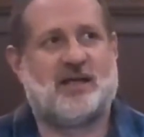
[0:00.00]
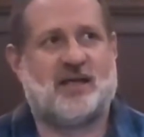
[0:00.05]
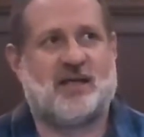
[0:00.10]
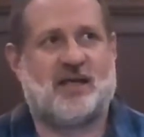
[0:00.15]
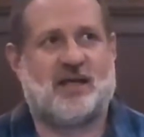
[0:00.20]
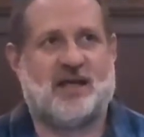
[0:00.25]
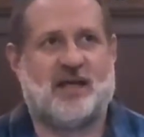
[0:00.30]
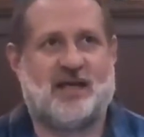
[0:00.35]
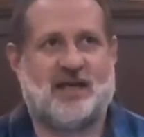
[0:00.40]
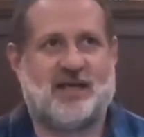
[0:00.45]

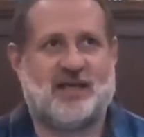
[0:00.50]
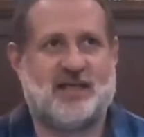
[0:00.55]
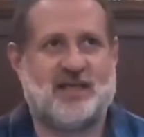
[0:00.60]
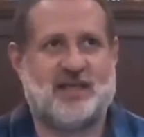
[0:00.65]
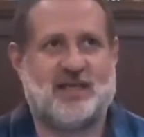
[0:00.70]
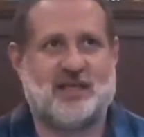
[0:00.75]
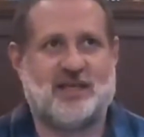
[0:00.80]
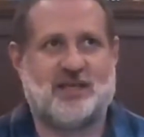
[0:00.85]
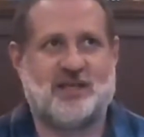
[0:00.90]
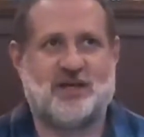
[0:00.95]

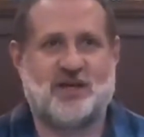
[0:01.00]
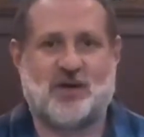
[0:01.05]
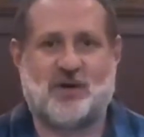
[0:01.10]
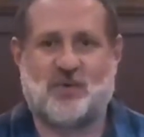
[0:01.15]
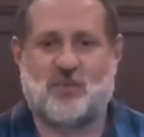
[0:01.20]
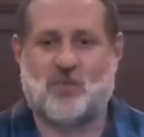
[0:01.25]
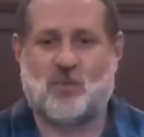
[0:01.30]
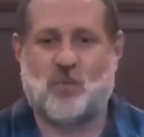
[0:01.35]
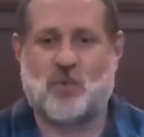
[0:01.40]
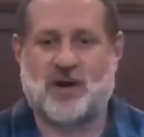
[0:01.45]

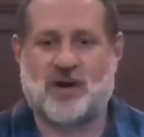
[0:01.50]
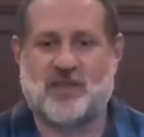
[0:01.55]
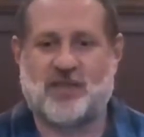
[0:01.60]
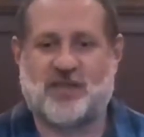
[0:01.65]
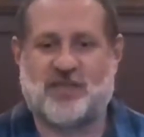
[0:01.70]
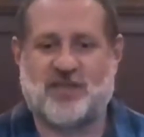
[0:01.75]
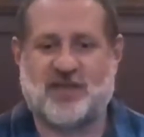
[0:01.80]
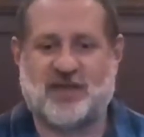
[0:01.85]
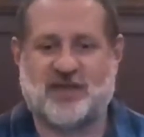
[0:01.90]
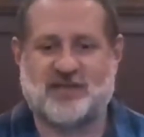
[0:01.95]
One of
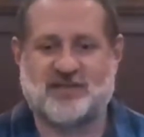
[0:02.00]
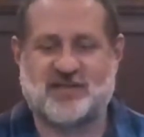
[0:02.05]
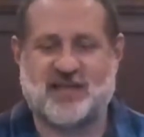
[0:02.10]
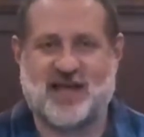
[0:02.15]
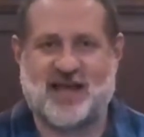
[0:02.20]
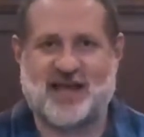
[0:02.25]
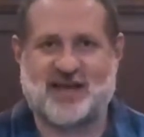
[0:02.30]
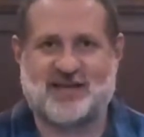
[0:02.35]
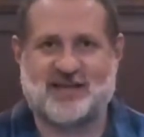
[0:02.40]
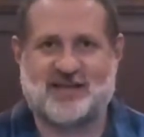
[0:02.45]
the things
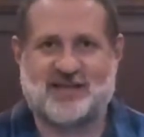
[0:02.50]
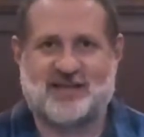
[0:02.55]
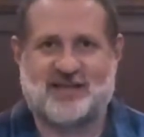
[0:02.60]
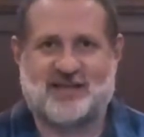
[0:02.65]
that,